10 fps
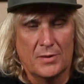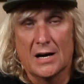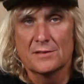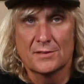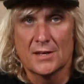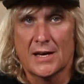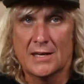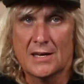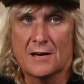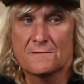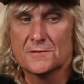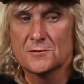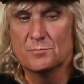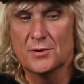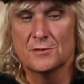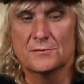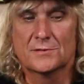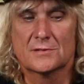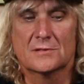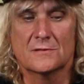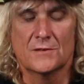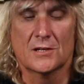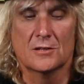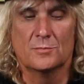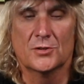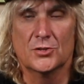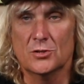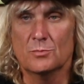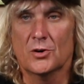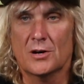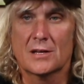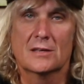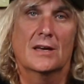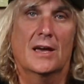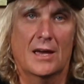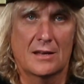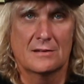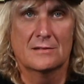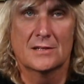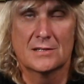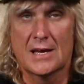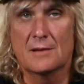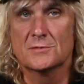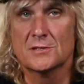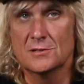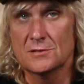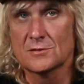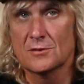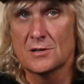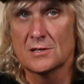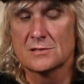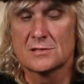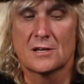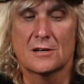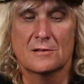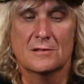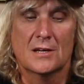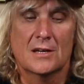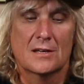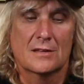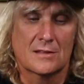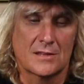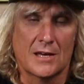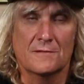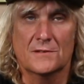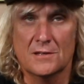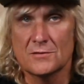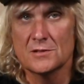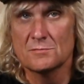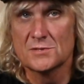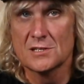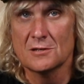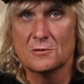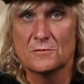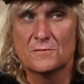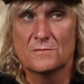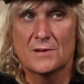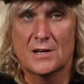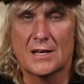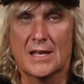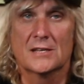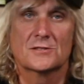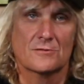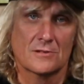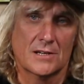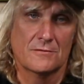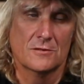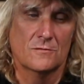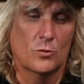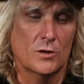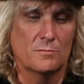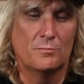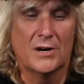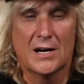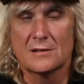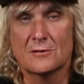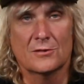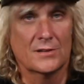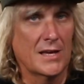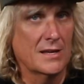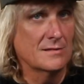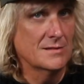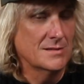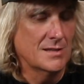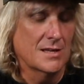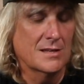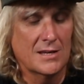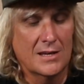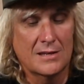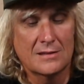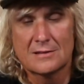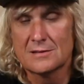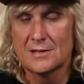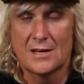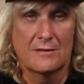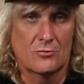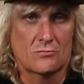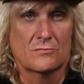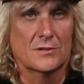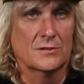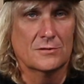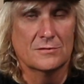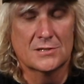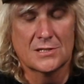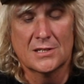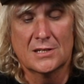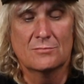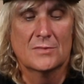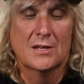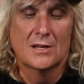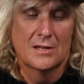But they have to both develop a new bike and adapt to new tyres. So they've given themselves an extra level of work. But on the other hand, they have a really good team.